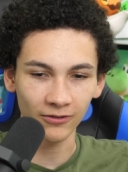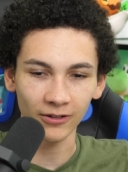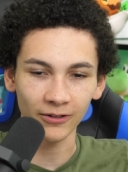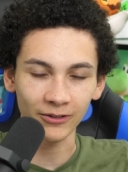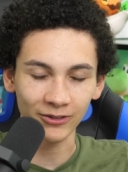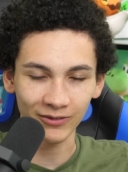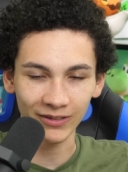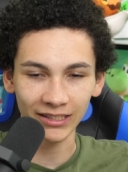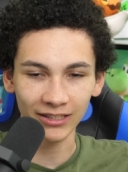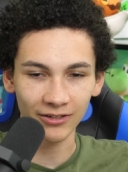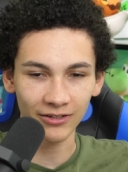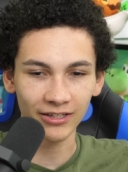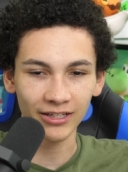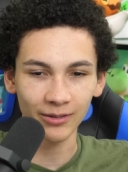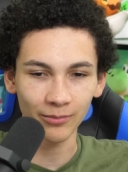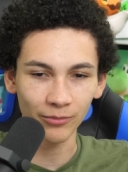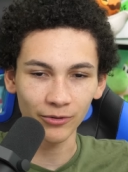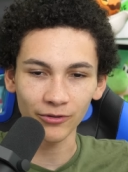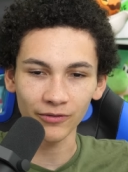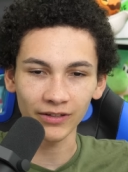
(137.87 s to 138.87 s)
So I was
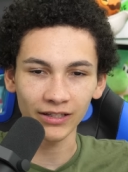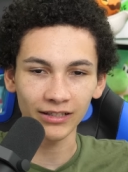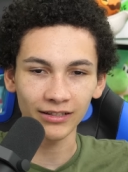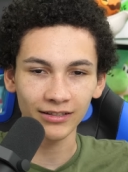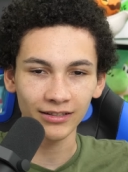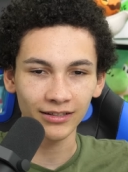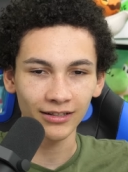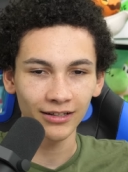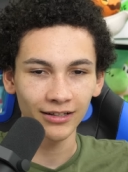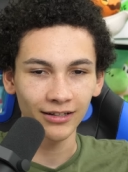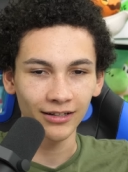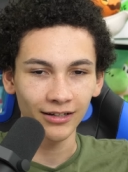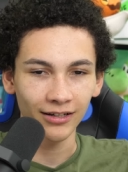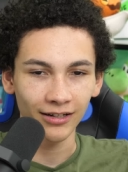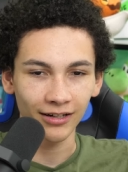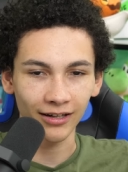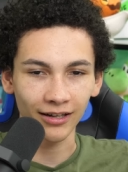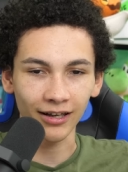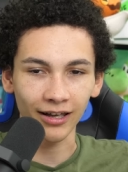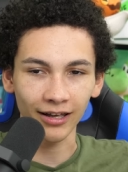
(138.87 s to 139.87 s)
researching movies,
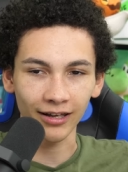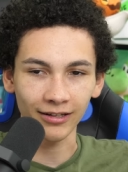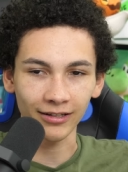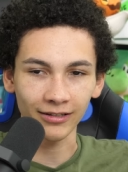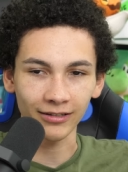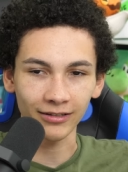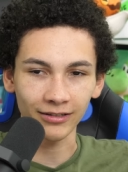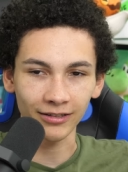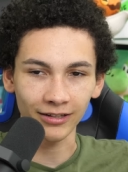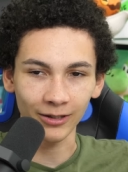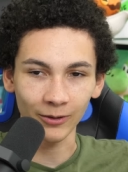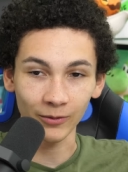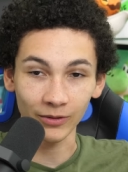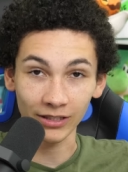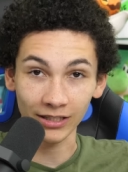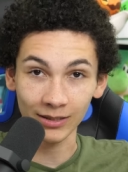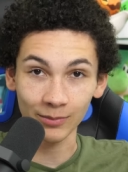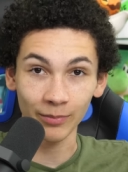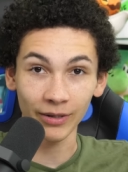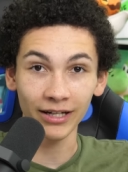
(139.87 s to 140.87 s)
and there
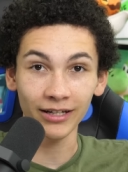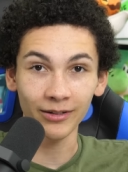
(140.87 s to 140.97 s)
was a